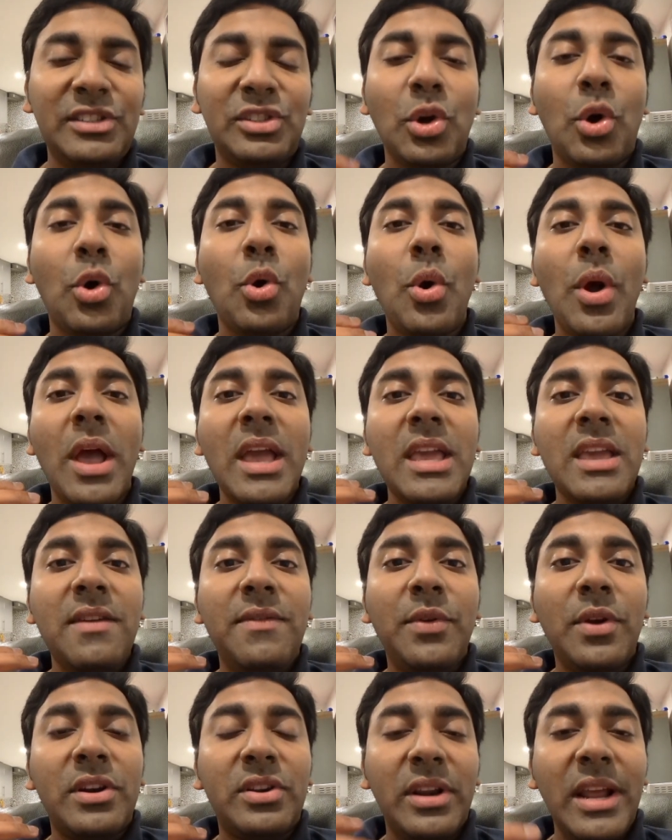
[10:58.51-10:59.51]
So
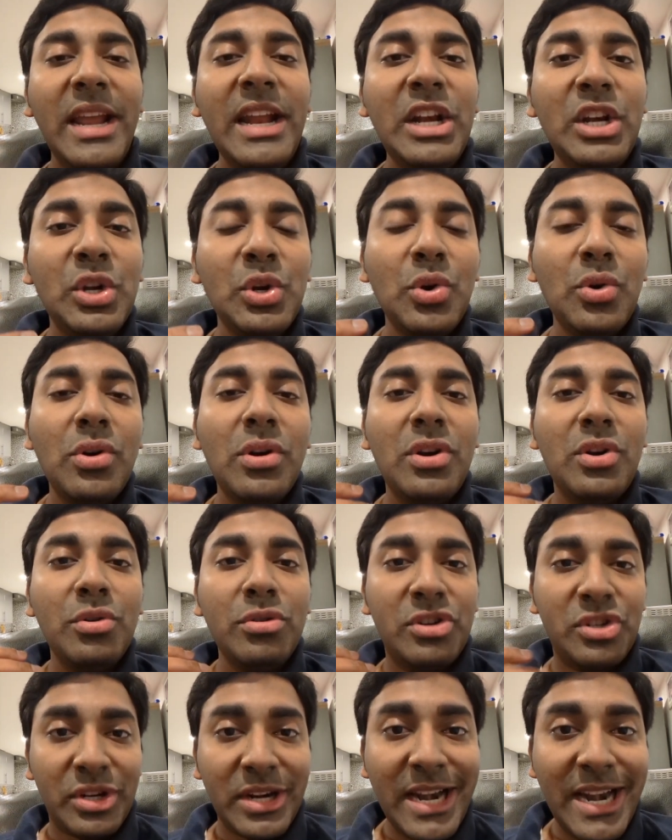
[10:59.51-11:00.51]
if you're trying to do
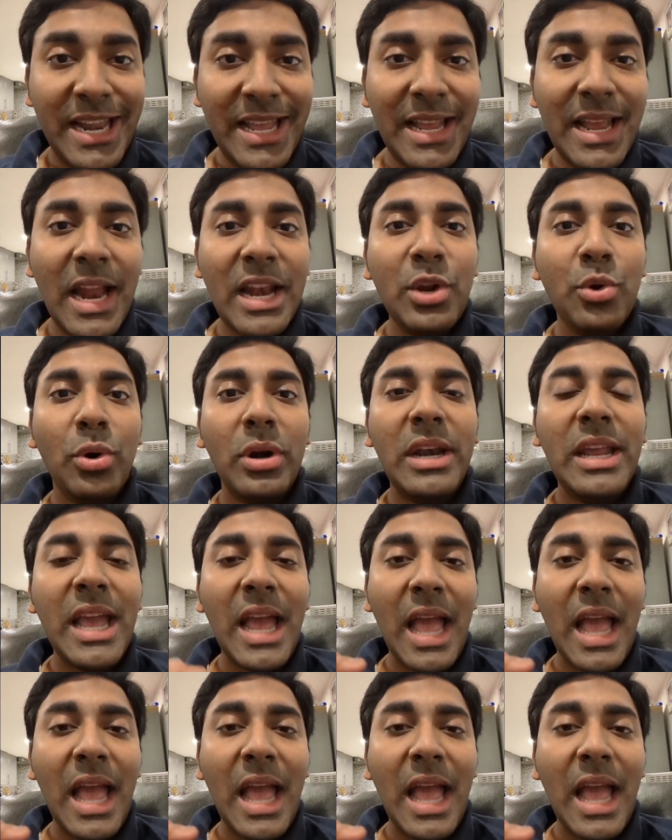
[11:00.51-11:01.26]
trading and you only